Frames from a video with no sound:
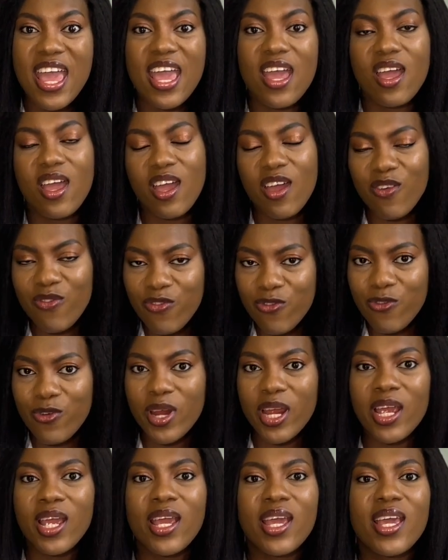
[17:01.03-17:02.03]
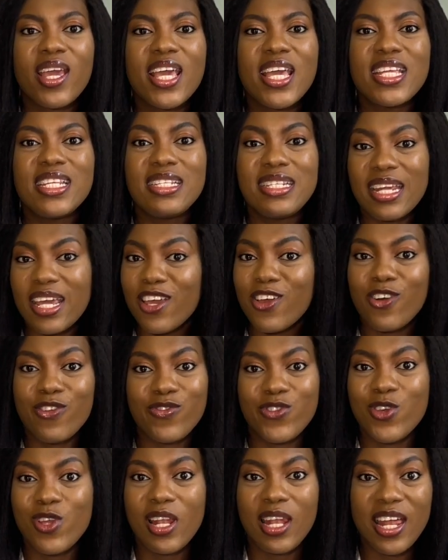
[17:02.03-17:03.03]
every day of
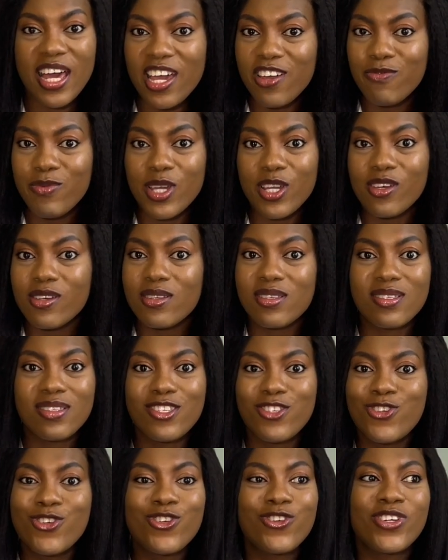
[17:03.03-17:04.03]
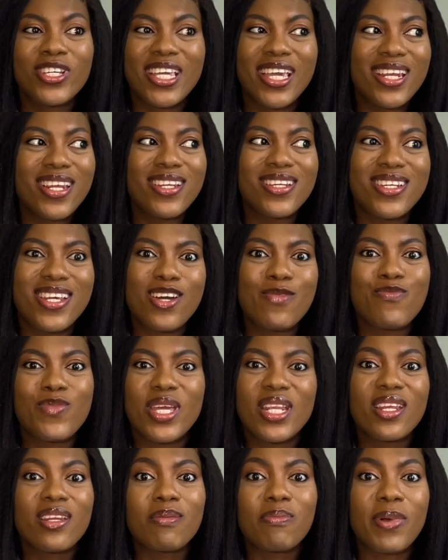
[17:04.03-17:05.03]
your life, because you're not getting that
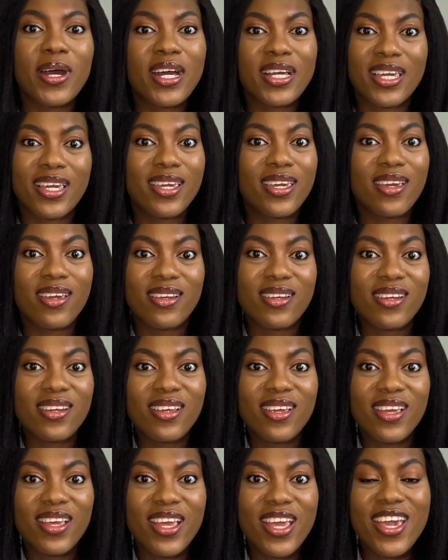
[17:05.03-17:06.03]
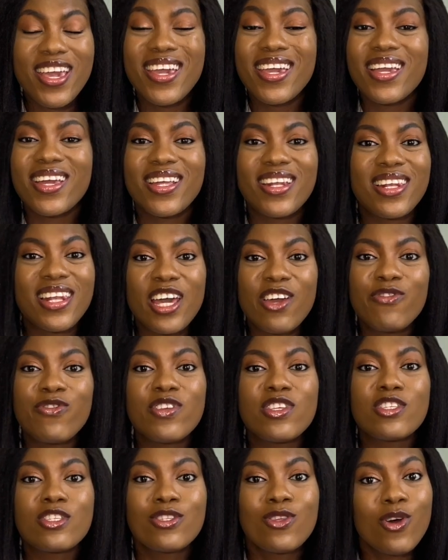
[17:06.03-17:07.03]
minute back again. Life
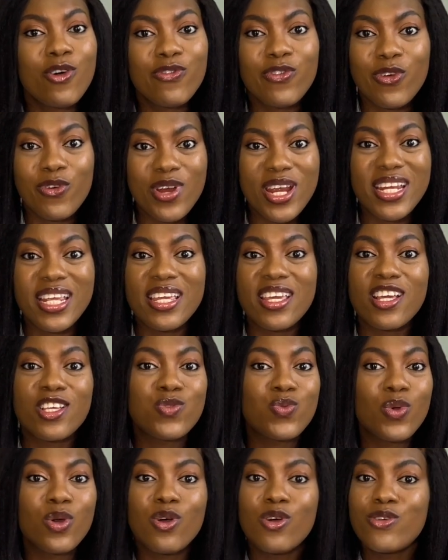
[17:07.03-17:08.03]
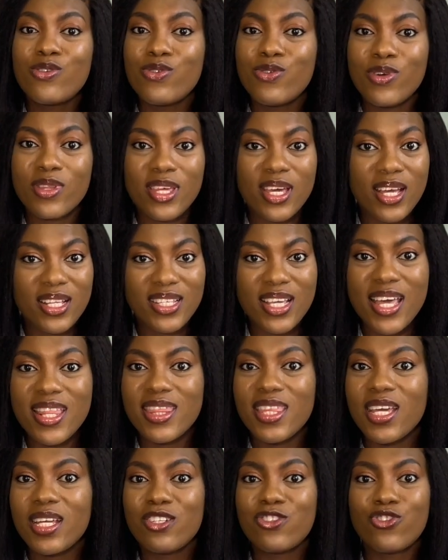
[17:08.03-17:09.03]
is tough already, yes, we all know that, and
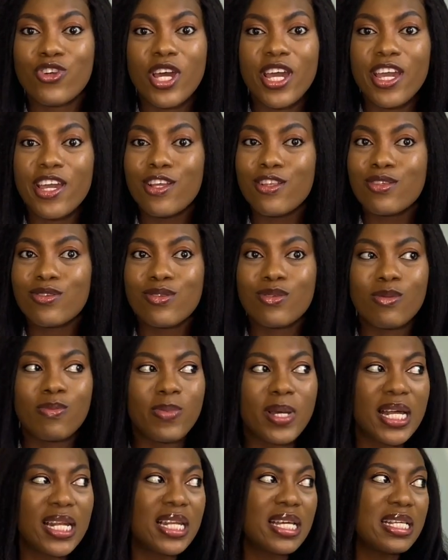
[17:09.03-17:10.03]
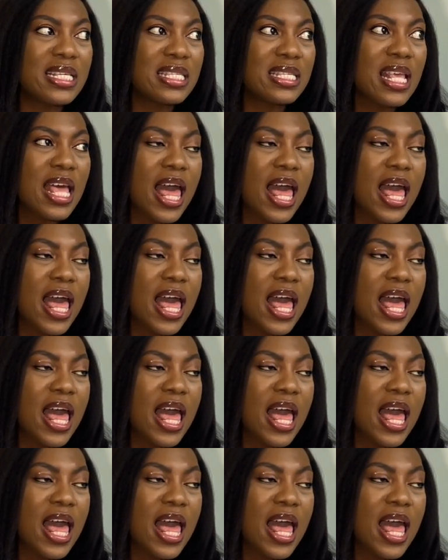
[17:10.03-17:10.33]
then trying to balance